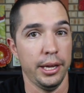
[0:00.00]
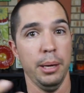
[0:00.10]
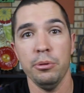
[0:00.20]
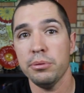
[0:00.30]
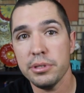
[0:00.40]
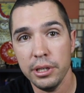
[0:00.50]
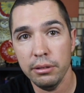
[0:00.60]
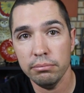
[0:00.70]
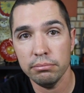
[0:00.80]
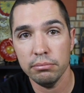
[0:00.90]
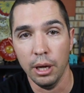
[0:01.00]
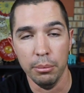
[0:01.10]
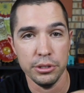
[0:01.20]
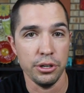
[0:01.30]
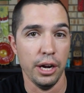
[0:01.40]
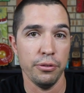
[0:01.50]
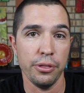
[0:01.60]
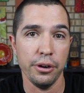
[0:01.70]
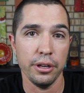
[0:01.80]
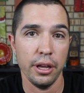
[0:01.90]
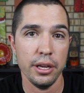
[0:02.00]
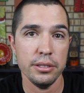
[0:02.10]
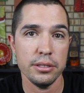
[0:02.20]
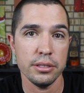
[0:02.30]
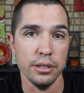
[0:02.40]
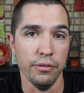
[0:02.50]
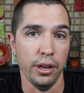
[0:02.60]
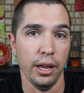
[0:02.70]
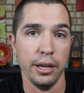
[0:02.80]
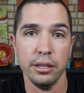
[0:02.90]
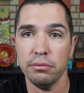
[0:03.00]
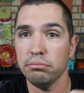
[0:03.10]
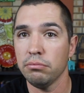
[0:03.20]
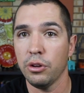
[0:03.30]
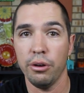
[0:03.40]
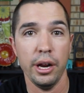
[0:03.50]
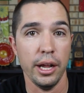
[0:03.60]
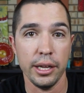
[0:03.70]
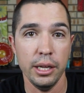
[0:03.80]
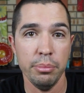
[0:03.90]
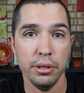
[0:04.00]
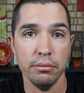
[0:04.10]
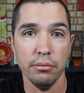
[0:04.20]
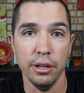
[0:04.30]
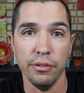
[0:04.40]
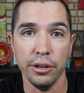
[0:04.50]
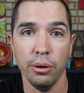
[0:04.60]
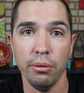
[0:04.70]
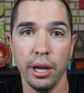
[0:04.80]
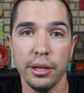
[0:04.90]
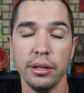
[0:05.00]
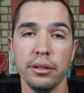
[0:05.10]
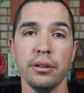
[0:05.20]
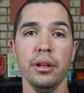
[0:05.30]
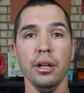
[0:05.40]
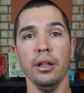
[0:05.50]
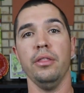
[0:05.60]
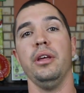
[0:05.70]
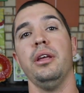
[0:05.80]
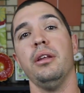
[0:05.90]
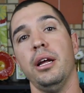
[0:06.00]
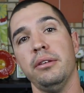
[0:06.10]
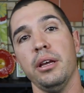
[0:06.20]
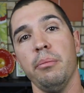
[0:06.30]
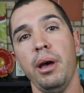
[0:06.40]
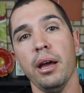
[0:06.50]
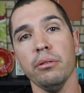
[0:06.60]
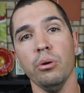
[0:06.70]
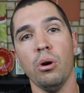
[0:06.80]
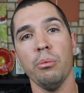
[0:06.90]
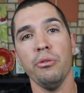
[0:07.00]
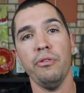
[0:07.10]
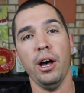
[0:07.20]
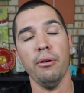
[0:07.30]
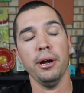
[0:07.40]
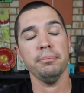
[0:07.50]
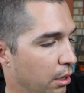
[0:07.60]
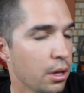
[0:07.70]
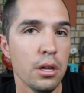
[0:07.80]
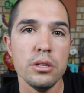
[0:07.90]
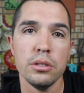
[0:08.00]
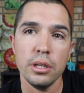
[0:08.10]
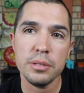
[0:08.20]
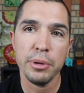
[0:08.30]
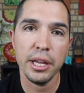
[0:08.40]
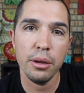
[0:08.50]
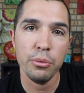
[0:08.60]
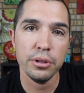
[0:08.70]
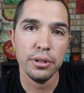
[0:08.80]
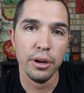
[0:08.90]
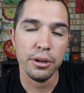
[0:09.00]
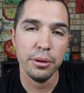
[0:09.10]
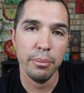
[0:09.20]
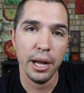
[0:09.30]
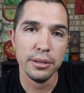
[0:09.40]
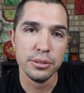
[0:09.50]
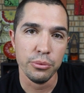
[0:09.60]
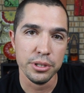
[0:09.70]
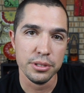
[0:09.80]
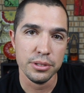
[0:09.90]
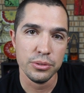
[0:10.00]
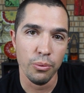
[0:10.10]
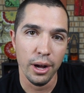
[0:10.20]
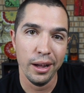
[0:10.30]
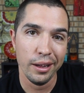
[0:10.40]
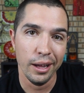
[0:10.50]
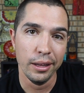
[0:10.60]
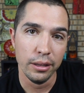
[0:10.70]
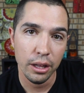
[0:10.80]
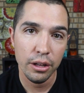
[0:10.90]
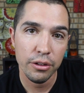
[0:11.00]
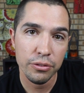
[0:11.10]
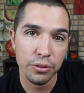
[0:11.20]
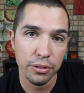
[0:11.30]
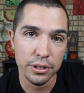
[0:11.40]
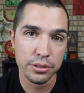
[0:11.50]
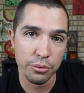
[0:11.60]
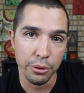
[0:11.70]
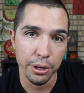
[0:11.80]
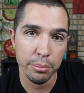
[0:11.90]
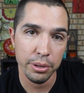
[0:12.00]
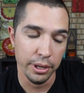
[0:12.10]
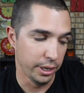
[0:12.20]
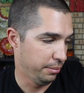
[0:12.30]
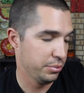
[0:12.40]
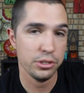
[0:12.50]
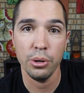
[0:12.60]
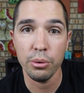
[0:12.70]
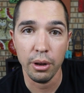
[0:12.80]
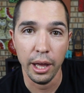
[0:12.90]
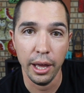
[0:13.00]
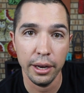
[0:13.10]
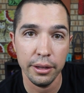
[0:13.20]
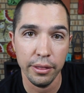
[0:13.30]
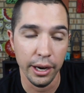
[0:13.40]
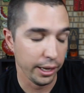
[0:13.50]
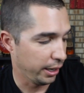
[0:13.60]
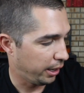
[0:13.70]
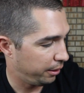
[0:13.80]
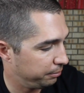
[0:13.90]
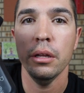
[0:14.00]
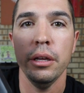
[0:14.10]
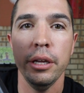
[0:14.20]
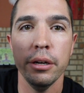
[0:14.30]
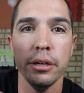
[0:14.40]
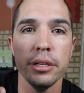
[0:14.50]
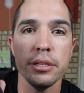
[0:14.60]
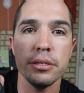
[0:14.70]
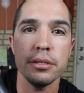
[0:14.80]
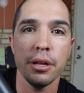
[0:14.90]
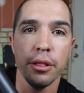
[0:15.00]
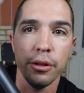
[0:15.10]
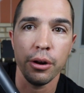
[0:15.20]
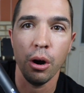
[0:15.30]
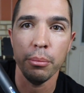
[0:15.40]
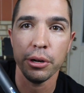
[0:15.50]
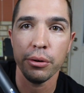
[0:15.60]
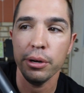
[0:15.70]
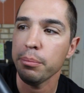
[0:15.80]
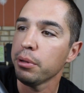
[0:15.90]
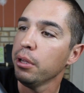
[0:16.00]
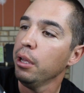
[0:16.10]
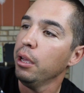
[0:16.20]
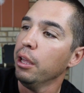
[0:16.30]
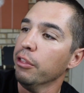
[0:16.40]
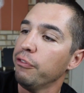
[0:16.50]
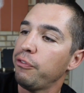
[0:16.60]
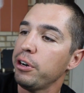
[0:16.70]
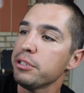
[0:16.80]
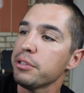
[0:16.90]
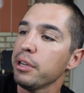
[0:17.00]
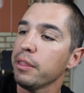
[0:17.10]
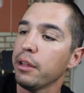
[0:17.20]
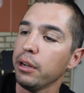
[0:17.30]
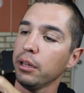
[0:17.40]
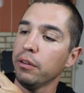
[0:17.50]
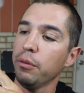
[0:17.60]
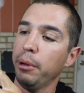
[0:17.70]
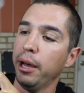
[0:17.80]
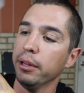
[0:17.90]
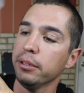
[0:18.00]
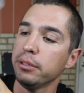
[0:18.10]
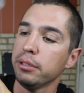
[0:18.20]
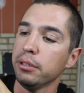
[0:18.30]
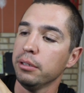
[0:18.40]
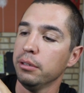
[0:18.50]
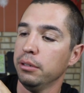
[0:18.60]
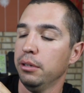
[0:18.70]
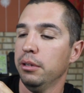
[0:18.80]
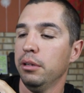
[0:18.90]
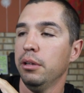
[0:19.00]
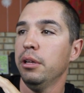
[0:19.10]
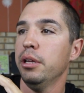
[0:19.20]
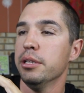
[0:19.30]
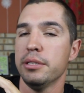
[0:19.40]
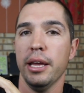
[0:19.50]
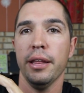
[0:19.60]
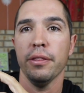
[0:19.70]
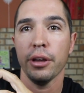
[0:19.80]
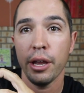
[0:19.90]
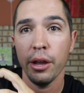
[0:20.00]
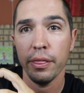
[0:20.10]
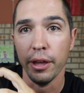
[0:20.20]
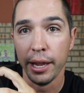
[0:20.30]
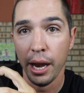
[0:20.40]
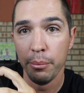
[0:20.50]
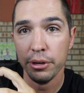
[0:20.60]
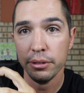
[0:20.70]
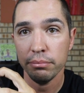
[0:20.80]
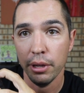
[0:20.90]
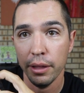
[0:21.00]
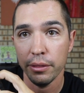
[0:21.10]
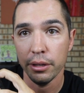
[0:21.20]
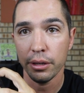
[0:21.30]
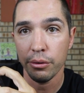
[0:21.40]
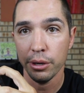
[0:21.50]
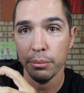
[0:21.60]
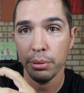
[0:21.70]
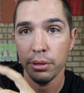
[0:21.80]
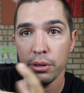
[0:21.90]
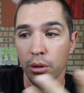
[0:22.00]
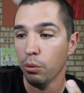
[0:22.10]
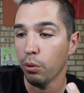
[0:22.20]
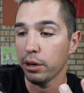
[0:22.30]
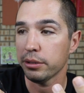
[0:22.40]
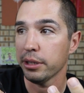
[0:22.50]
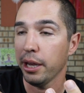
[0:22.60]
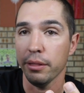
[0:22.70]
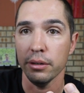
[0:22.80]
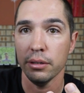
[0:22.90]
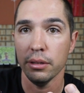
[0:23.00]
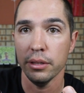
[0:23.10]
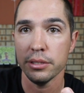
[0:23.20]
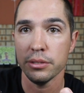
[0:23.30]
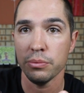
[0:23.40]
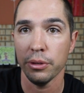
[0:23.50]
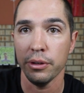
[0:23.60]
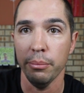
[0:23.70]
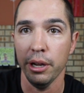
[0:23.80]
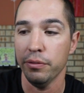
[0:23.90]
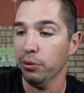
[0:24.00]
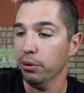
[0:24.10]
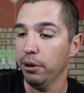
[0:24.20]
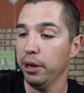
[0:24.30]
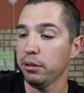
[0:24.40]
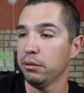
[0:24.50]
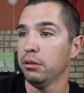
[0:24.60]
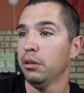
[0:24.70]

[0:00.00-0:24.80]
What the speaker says: keep the receipt. I'm gonna try it for 30 days. If I like it, great, I keep it. If I don't like it, then I take it back. No harm, no foul, right? So let's begin with talking about some reasons why I love this grip and I'm so glad that I got it. Here is the Karma Grip, and the first thing that I love about it is that the camera and the grip work together. This is what they're made for, right?